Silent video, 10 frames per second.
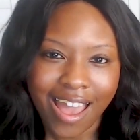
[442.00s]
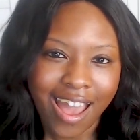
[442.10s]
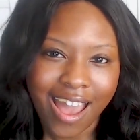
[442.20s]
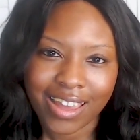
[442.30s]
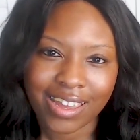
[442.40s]

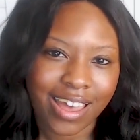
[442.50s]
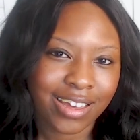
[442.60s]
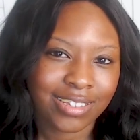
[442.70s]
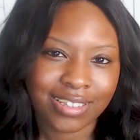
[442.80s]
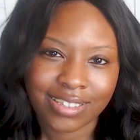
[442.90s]
I
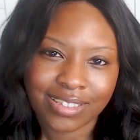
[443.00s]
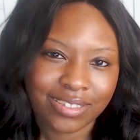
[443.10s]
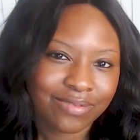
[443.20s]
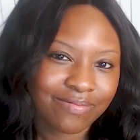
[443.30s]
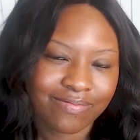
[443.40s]
guess
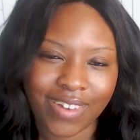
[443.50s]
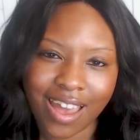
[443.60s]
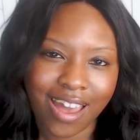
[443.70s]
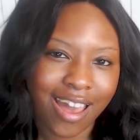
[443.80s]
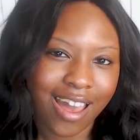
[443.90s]

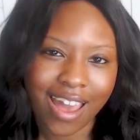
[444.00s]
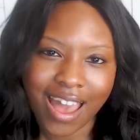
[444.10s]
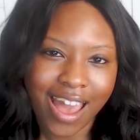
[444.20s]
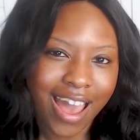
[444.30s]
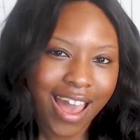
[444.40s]

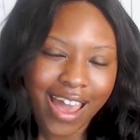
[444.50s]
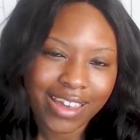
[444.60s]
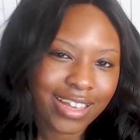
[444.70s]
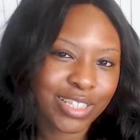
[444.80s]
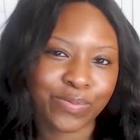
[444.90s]

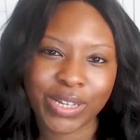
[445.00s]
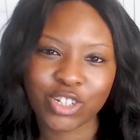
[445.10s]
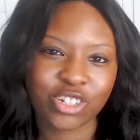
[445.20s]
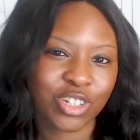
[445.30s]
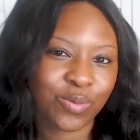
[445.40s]
the
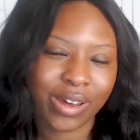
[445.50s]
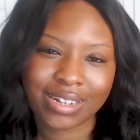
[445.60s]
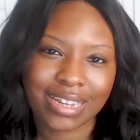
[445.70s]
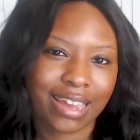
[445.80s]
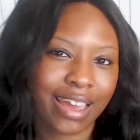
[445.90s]
pigeon just wanted
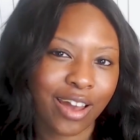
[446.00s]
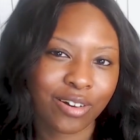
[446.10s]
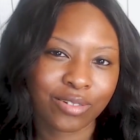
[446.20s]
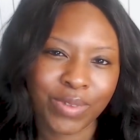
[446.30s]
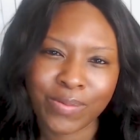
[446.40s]
to hang
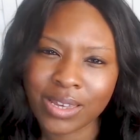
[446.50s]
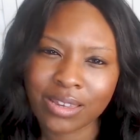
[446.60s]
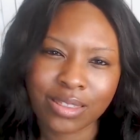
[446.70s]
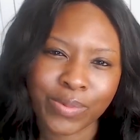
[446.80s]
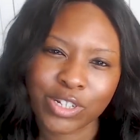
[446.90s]
out. Maybe
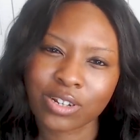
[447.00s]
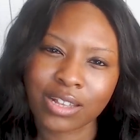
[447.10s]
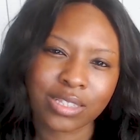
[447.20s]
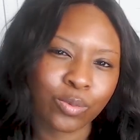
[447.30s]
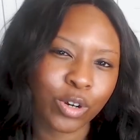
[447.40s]
the pigeon had
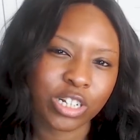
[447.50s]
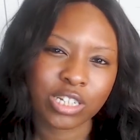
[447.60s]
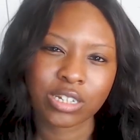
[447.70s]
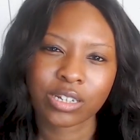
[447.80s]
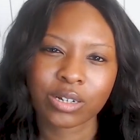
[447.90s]
some work to
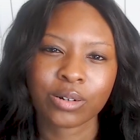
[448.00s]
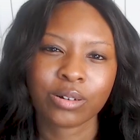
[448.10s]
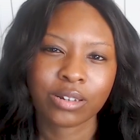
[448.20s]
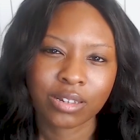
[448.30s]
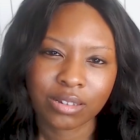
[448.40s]
do.
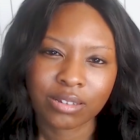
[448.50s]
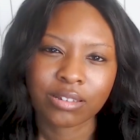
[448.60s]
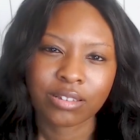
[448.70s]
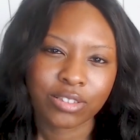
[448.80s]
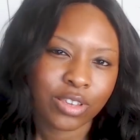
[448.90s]

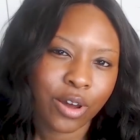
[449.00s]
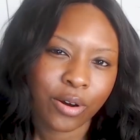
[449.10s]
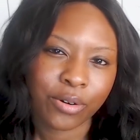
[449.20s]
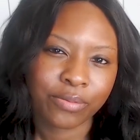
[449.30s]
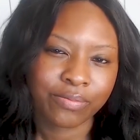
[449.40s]

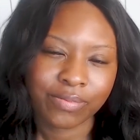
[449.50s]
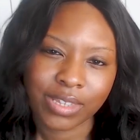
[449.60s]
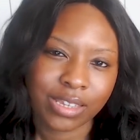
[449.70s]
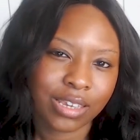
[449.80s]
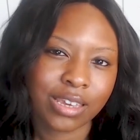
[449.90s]
So
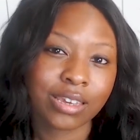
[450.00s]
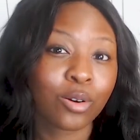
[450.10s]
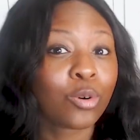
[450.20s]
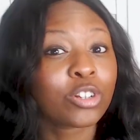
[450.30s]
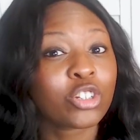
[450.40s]
he
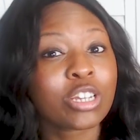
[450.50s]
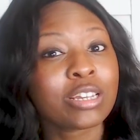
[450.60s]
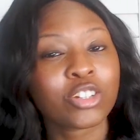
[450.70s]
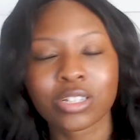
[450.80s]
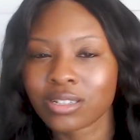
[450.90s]
or she
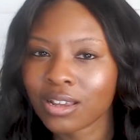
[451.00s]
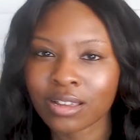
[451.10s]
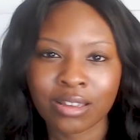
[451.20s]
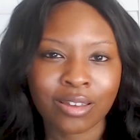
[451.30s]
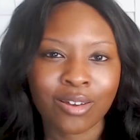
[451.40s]
just
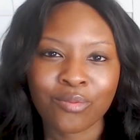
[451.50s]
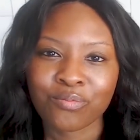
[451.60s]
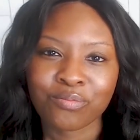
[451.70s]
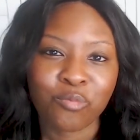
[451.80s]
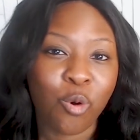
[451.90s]

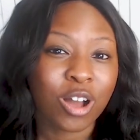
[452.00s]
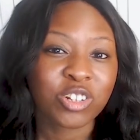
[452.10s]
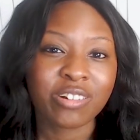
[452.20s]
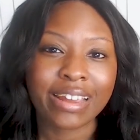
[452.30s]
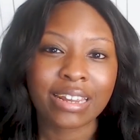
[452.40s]
walked
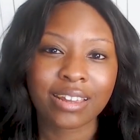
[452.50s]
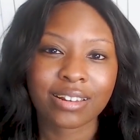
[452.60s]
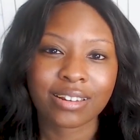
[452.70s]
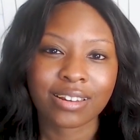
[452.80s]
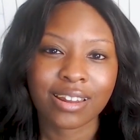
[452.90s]
right
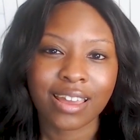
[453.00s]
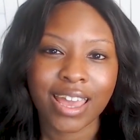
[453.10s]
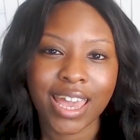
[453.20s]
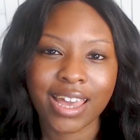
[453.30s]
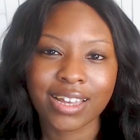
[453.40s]
in
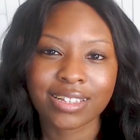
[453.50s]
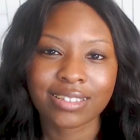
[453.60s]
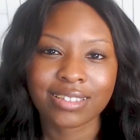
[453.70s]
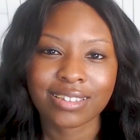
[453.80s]
and